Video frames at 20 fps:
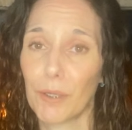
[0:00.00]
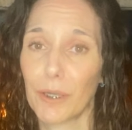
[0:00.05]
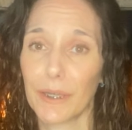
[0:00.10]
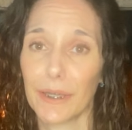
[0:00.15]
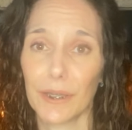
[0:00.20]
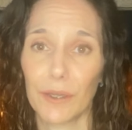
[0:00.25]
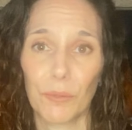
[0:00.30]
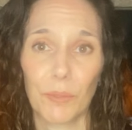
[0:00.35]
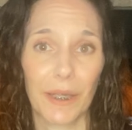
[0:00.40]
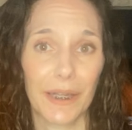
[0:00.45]

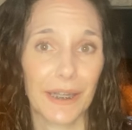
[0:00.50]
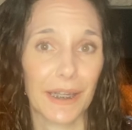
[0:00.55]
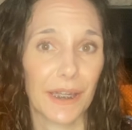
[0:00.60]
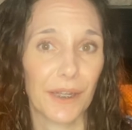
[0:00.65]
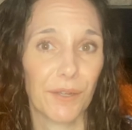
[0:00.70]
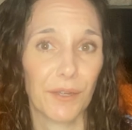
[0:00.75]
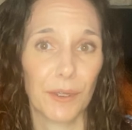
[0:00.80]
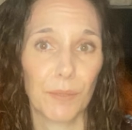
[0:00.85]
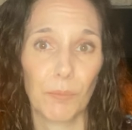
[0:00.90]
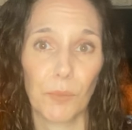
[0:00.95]
market went
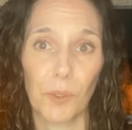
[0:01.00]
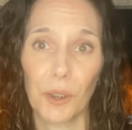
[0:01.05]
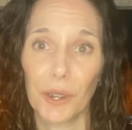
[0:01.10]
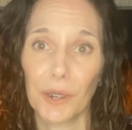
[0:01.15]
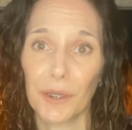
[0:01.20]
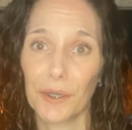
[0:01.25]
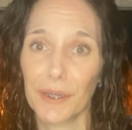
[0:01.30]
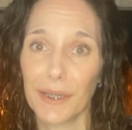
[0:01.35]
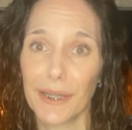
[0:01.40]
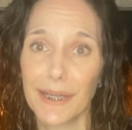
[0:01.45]
even more
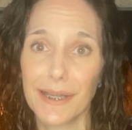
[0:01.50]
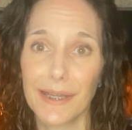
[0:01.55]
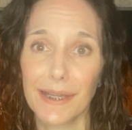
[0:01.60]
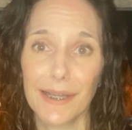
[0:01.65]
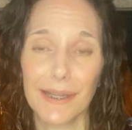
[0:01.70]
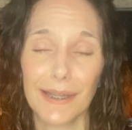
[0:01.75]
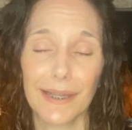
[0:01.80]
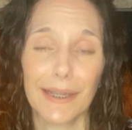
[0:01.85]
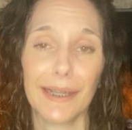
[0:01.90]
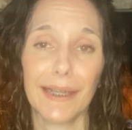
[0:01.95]

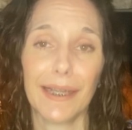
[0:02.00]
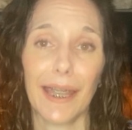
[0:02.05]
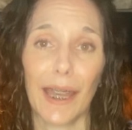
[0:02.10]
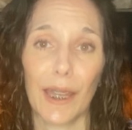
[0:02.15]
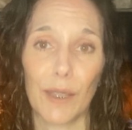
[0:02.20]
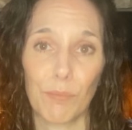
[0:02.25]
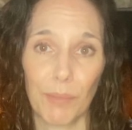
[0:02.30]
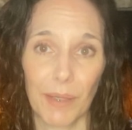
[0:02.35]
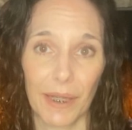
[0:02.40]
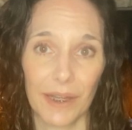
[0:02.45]
crazy than it
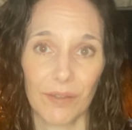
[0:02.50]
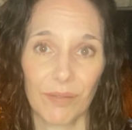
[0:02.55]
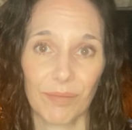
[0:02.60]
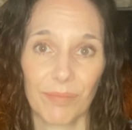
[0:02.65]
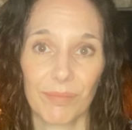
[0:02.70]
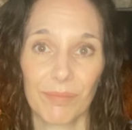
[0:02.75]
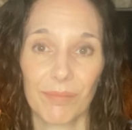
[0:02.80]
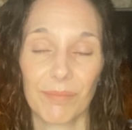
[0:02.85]
had been.